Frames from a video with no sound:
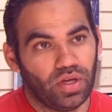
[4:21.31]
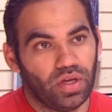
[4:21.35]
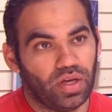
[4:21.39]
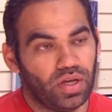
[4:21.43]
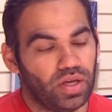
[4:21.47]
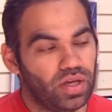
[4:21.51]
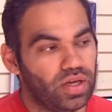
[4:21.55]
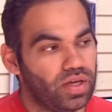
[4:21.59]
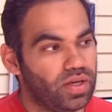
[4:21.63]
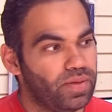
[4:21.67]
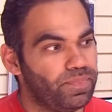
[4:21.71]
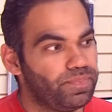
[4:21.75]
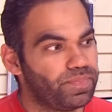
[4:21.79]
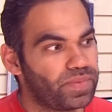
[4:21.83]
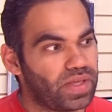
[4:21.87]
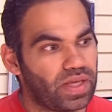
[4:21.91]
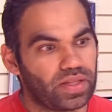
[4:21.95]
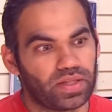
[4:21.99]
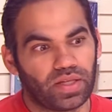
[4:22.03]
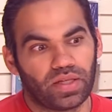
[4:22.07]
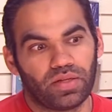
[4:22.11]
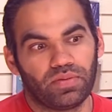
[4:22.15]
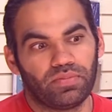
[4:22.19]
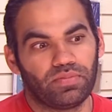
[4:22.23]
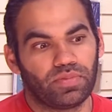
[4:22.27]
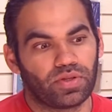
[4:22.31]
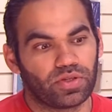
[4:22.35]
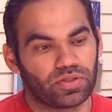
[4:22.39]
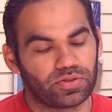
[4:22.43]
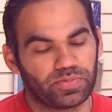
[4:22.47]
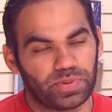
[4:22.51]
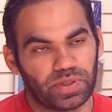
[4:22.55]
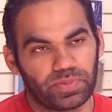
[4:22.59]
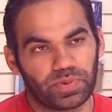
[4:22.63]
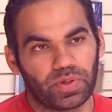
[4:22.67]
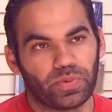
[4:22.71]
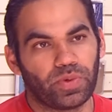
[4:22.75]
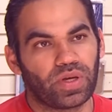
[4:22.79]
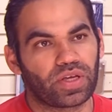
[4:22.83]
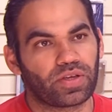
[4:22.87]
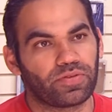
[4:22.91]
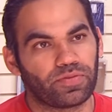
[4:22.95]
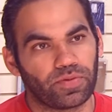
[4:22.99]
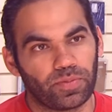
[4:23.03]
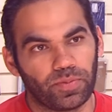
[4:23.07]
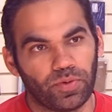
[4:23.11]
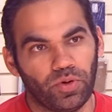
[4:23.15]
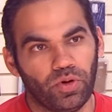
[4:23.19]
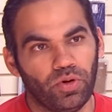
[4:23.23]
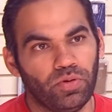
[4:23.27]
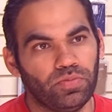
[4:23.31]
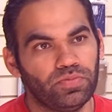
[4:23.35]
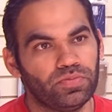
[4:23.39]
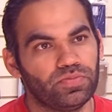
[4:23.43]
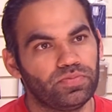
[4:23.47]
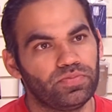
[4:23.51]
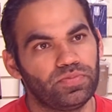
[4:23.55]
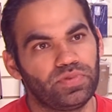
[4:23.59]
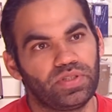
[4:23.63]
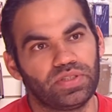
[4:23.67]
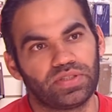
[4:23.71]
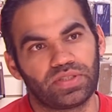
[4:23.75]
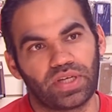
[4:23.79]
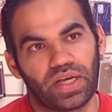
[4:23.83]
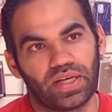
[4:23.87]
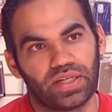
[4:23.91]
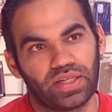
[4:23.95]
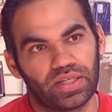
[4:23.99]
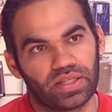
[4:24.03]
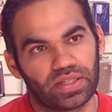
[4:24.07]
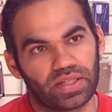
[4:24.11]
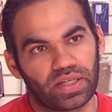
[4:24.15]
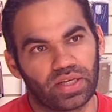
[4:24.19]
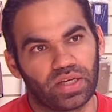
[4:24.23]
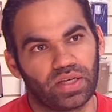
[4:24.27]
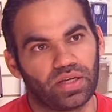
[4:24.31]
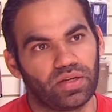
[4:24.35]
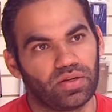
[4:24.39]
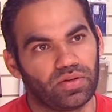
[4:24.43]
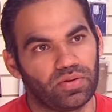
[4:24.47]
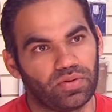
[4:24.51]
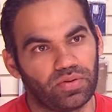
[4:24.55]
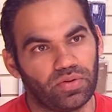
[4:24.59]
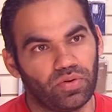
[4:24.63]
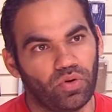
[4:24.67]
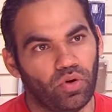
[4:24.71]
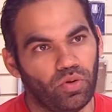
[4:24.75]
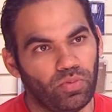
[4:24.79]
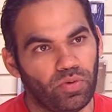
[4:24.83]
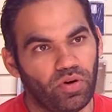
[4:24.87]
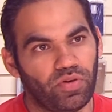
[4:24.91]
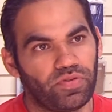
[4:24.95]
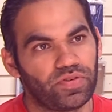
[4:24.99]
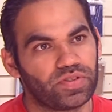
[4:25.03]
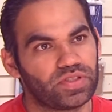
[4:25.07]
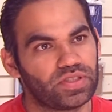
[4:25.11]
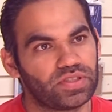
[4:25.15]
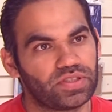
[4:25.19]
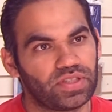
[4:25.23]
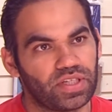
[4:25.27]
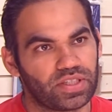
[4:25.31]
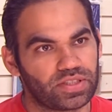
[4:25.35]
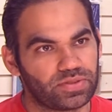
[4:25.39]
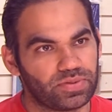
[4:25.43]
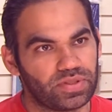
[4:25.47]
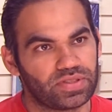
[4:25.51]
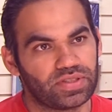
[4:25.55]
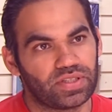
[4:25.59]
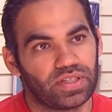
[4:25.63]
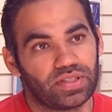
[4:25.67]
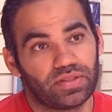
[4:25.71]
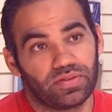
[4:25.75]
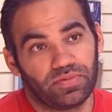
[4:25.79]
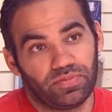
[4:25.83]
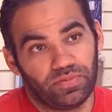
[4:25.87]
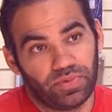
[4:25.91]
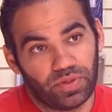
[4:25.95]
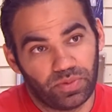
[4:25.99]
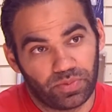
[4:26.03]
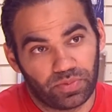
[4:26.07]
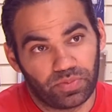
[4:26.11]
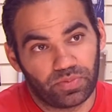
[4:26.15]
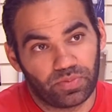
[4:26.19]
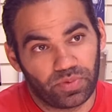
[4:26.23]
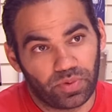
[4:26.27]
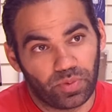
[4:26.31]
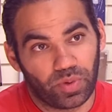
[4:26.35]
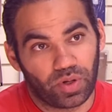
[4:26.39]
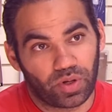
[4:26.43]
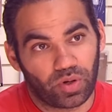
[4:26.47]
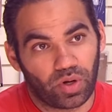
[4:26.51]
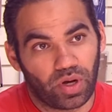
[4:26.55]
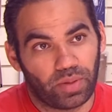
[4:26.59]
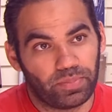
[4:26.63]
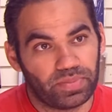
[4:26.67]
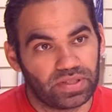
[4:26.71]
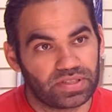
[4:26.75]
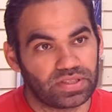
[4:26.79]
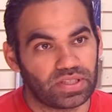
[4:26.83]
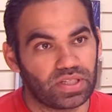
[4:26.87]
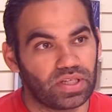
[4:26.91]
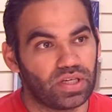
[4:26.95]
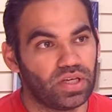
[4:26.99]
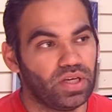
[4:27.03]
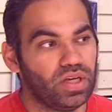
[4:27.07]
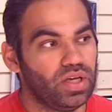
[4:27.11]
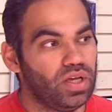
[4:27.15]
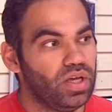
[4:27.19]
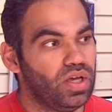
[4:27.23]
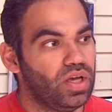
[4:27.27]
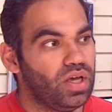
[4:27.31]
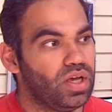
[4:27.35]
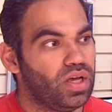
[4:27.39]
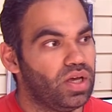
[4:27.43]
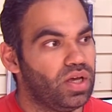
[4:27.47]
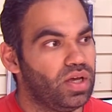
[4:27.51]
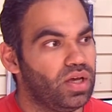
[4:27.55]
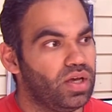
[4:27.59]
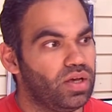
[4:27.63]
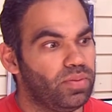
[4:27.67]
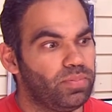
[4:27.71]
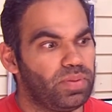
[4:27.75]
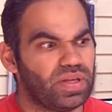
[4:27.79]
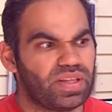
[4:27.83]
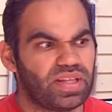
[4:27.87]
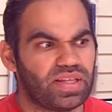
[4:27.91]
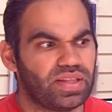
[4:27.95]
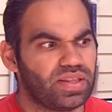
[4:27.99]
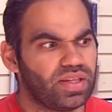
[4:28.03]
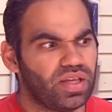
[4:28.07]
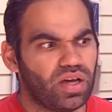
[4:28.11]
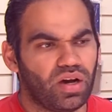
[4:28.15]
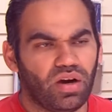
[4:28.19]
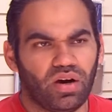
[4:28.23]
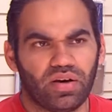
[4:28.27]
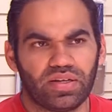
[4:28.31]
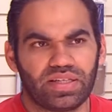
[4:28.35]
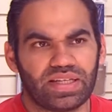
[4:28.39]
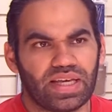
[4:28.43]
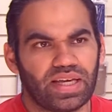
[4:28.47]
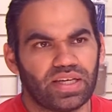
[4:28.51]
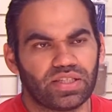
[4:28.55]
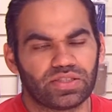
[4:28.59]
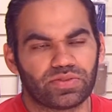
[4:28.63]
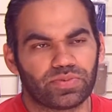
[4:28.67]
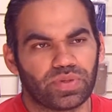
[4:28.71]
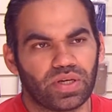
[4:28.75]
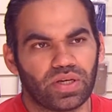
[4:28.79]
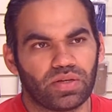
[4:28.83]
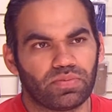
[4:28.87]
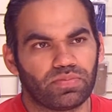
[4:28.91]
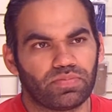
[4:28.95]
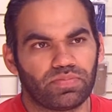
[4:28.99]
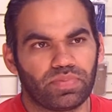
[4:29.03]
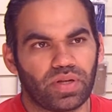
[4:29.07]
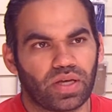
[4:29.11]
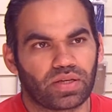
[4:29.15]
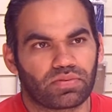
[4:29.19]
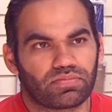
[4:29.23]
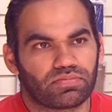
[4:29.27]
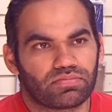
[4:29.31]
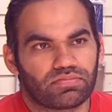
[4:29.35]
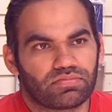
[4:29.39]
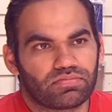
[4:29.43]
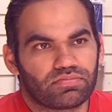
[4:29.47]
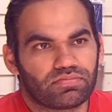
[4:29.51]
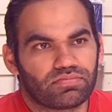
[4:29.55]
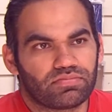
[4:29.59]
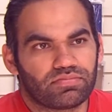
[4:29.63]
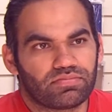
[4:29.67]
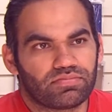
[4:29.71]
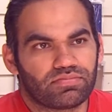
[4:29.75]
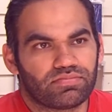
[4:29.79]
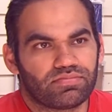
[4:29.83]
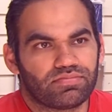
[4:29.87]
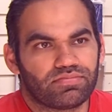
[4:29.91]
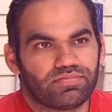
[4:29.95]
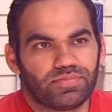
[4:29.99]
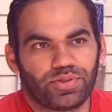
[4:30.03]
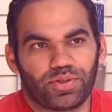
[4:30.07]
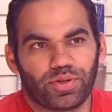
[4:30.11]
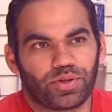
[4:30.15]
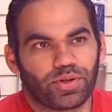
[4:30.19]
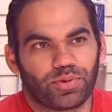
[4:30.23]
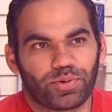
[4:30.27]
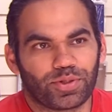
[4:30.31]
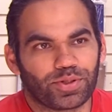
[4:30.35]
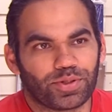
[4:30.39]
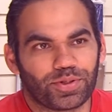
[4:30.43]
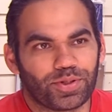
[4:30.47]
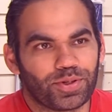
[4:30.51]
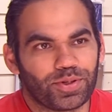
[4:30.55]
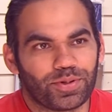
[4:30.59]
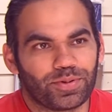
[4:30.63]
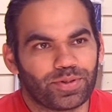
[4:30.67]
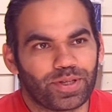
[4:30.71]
And then because people are working from home, designing their home offices, XYZ, we were quite busy. But then there are days where like you don't know what to do.